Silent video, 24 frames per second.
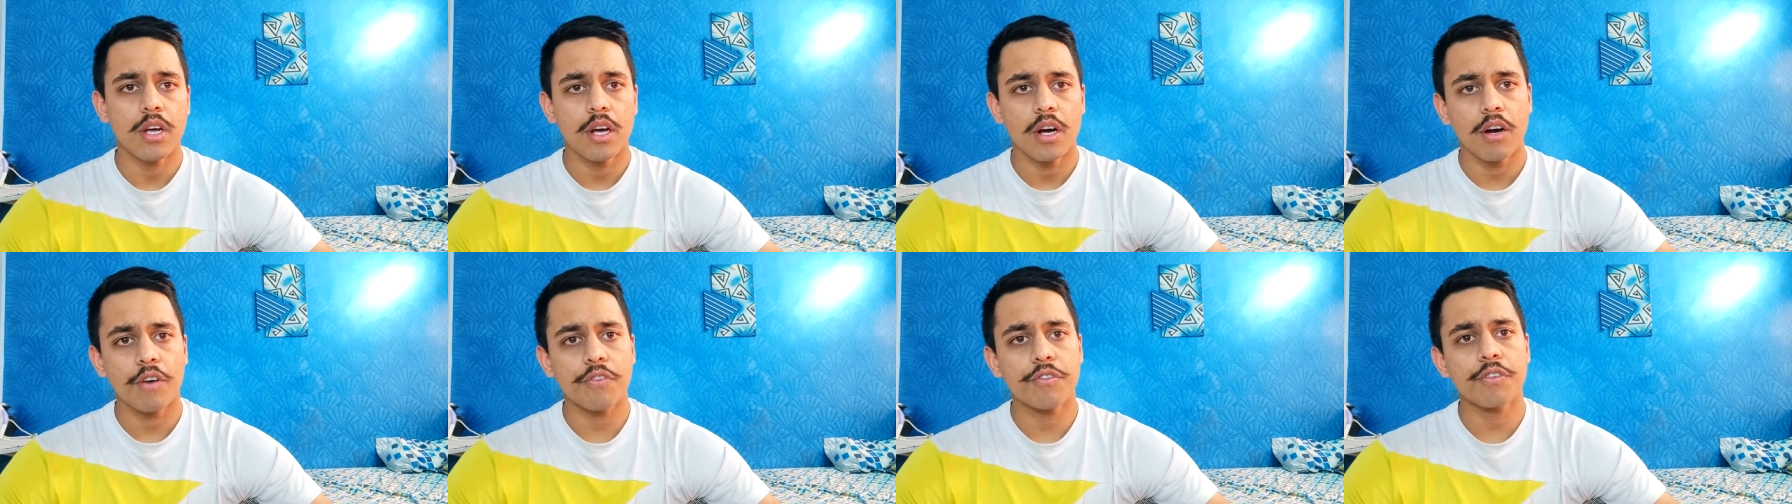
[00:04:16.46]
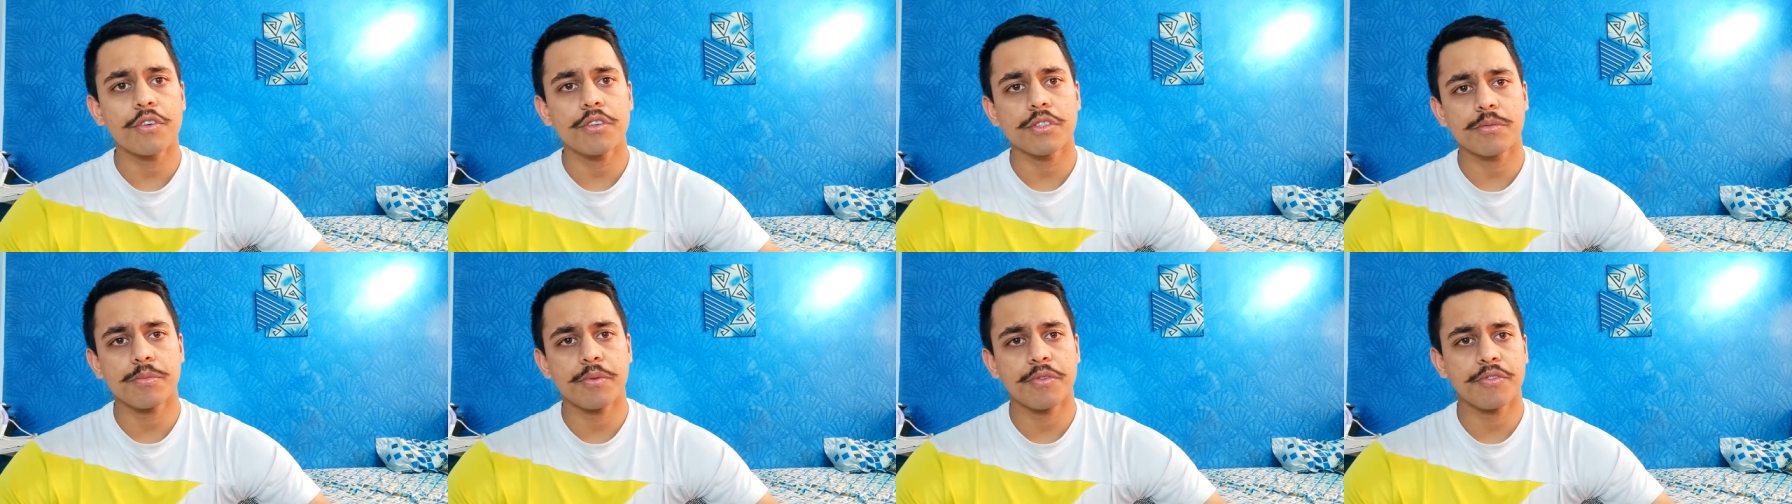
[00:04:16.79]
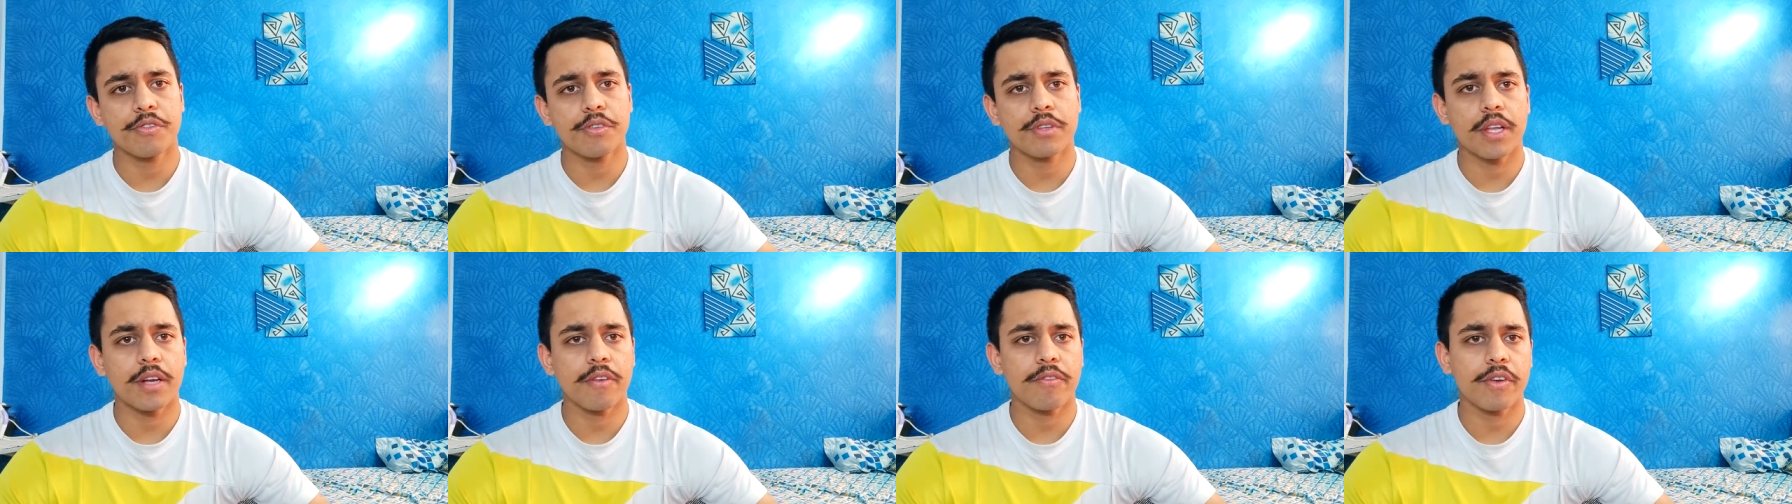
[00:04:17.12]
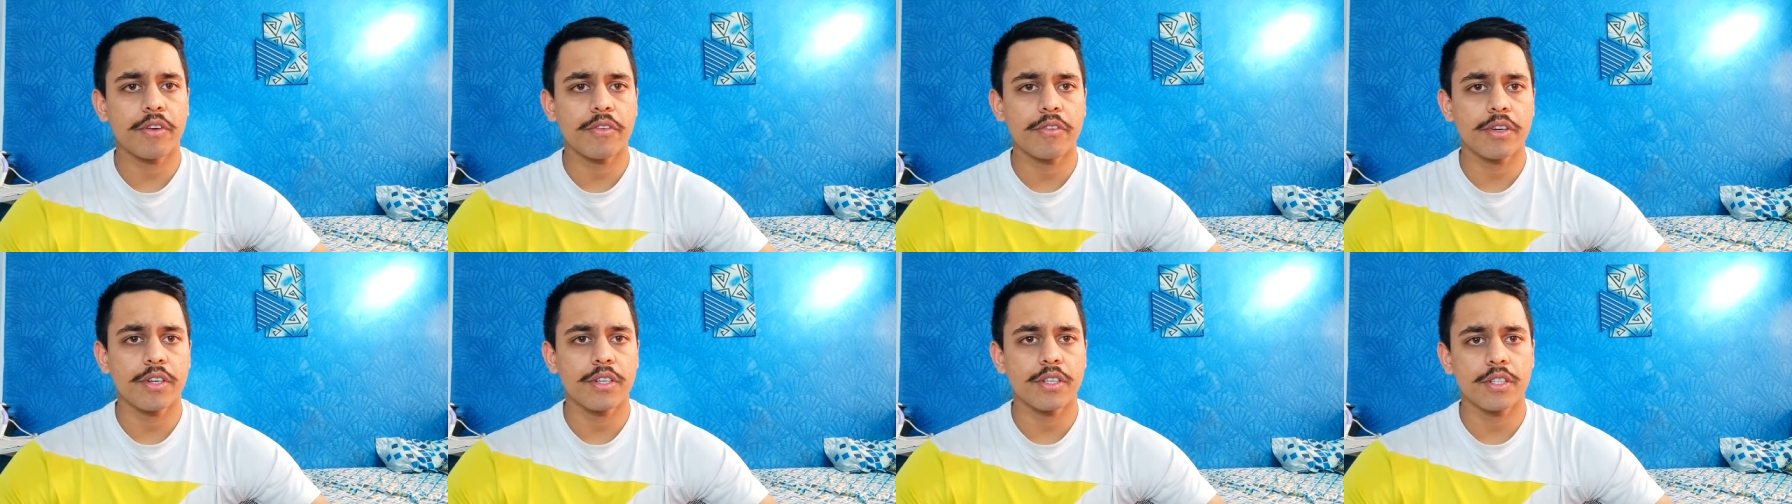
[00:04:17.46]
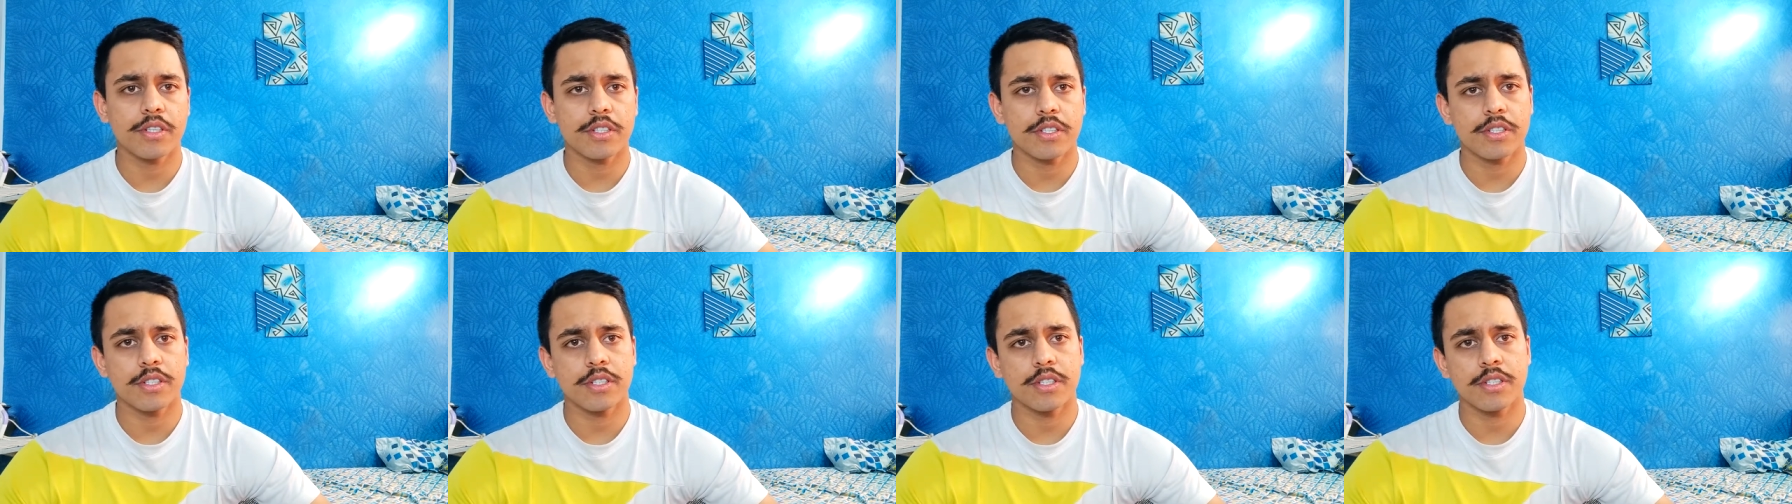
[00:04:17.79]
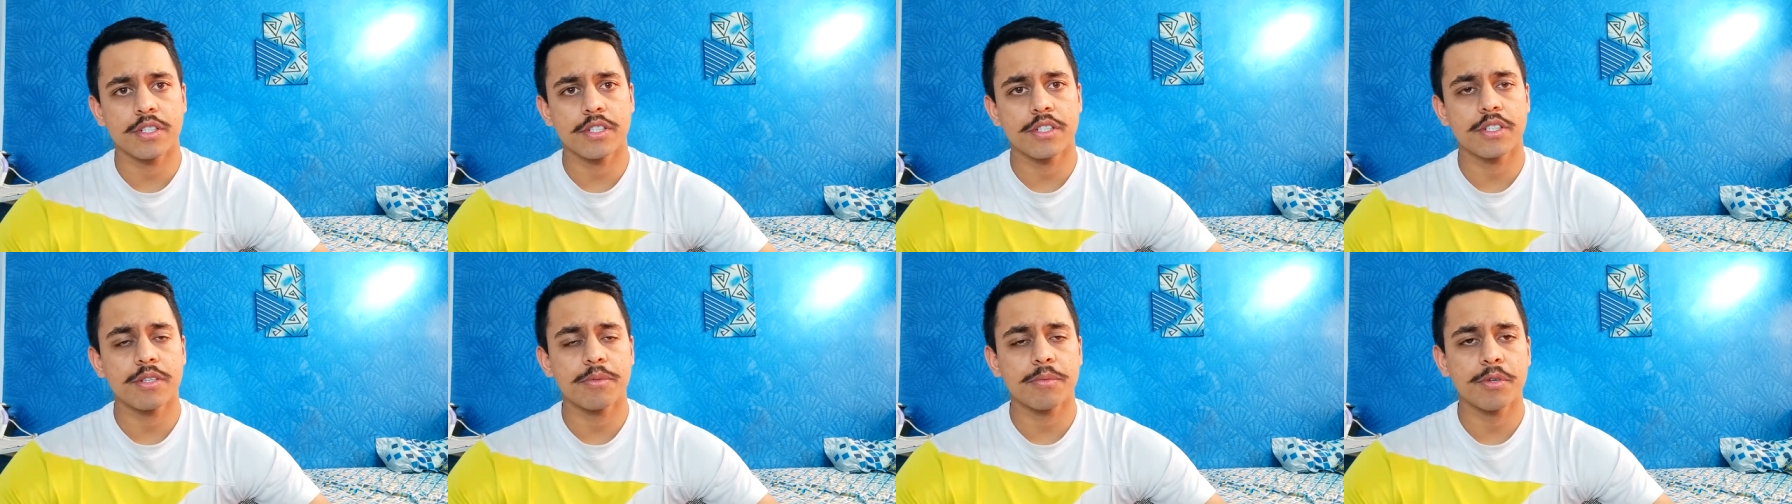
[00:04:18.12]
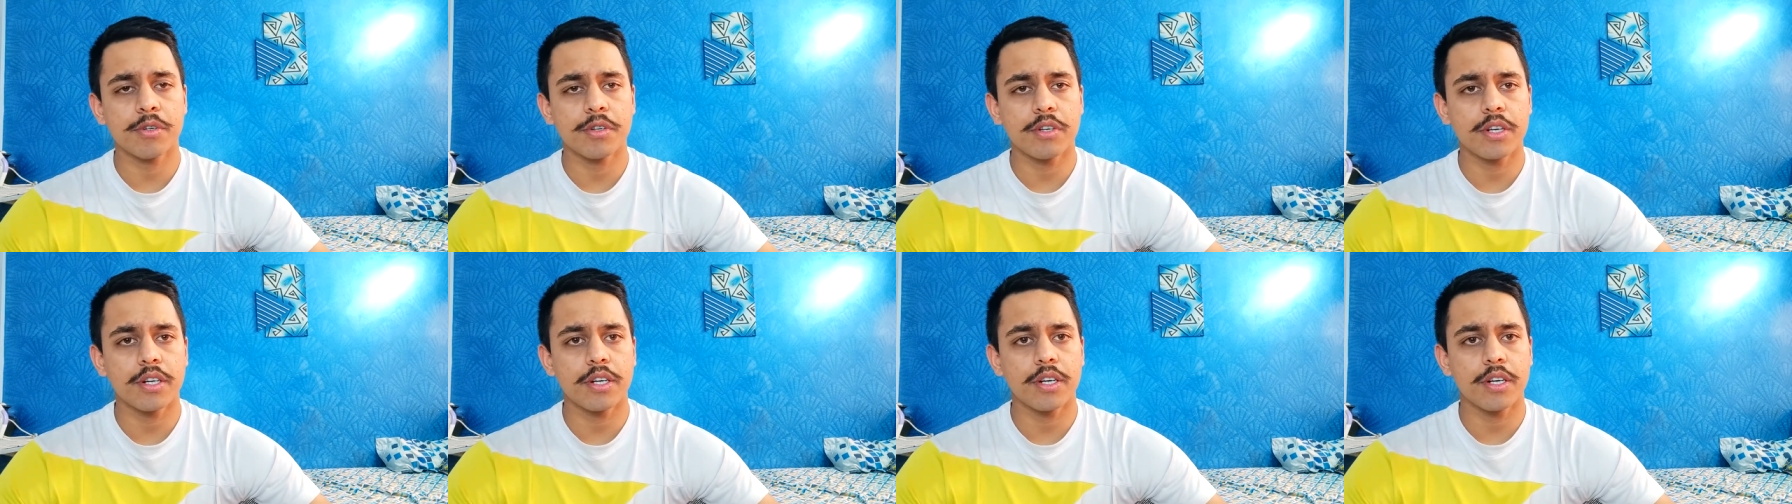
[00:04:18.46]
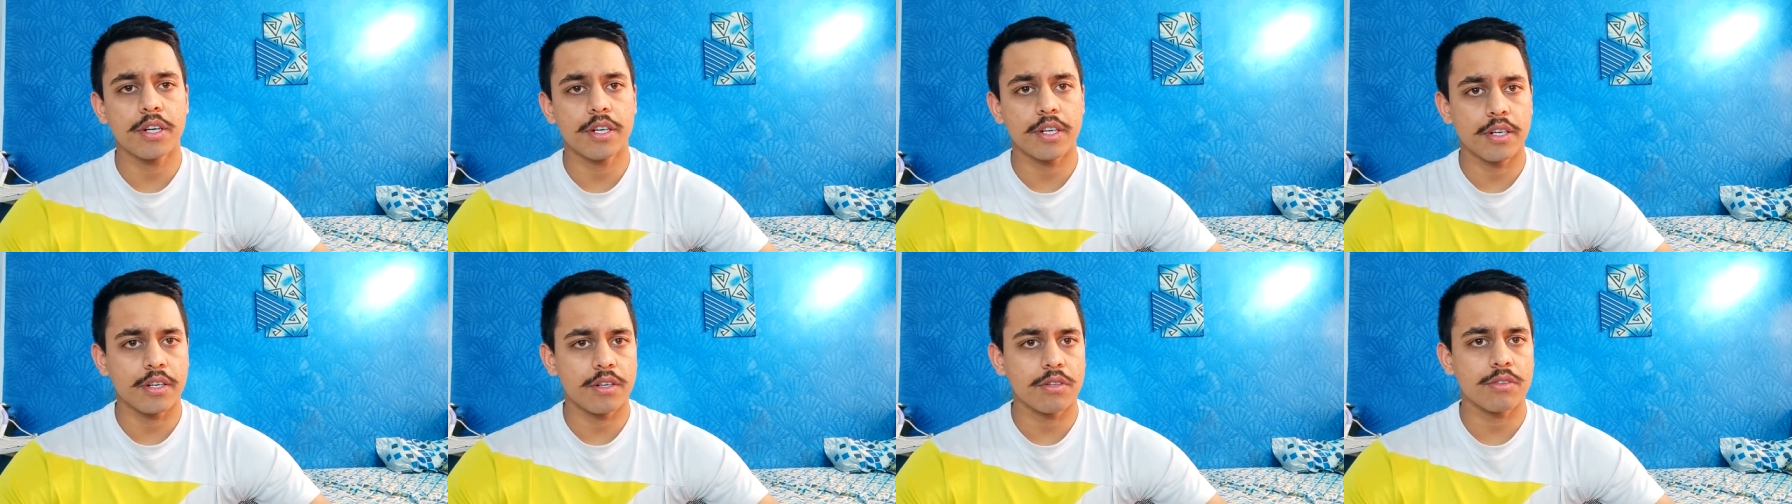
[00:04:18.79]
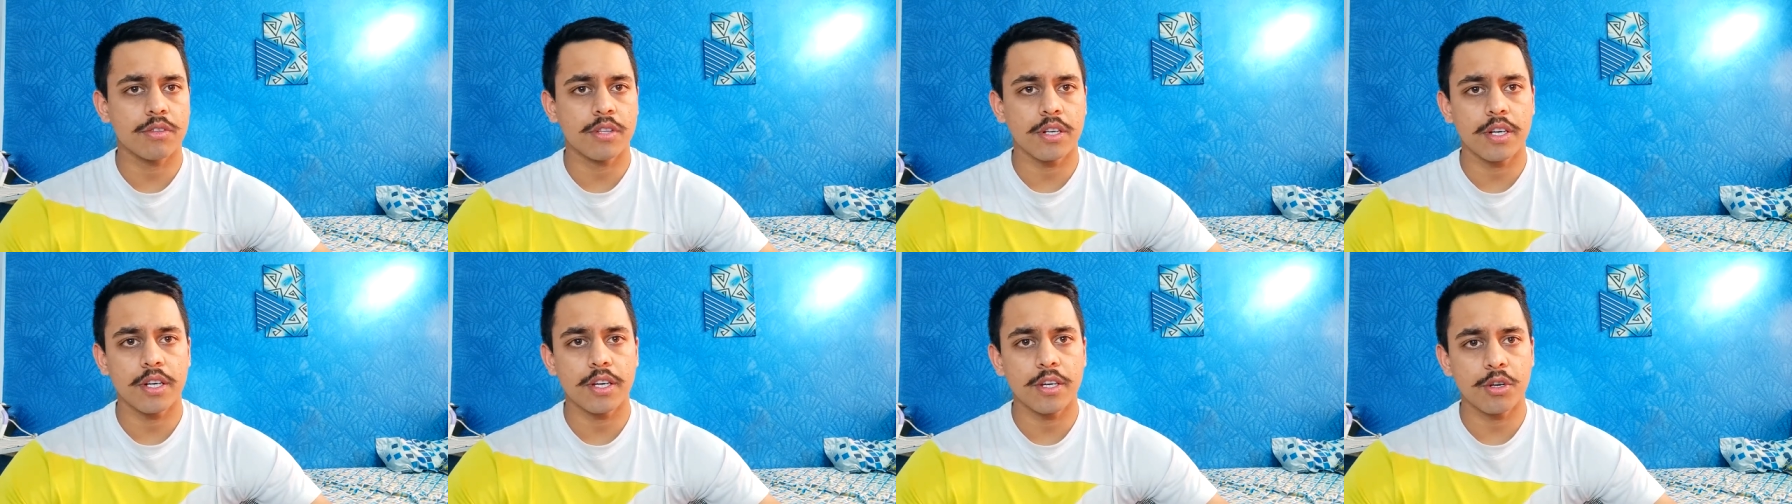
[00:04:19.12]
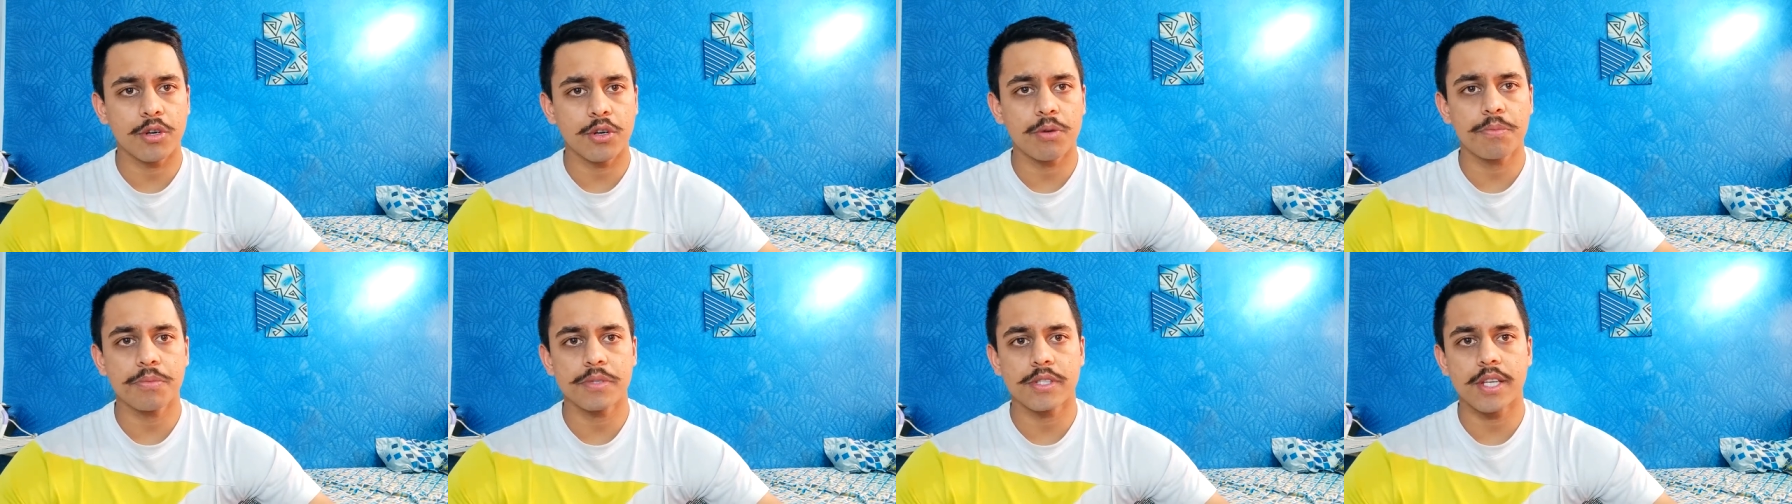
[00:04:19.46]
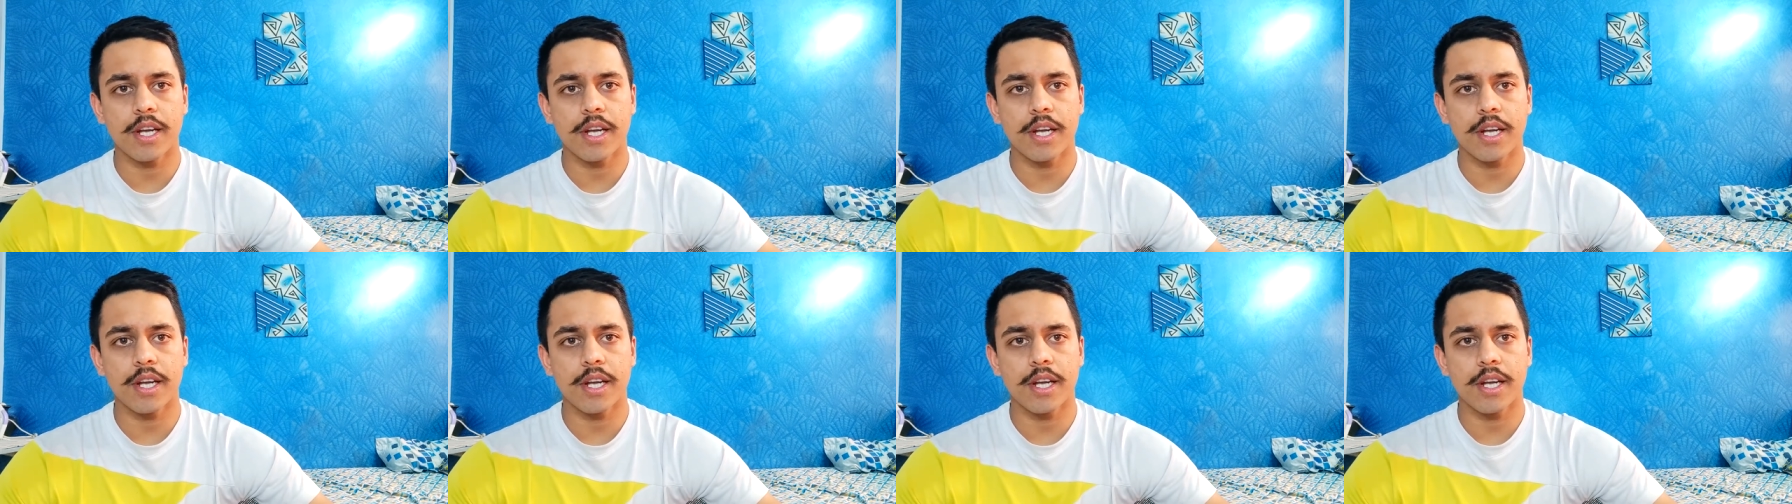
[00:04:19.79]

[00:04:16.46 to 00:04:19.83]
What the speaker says: Of course, before that, we were distributed into 3 groups,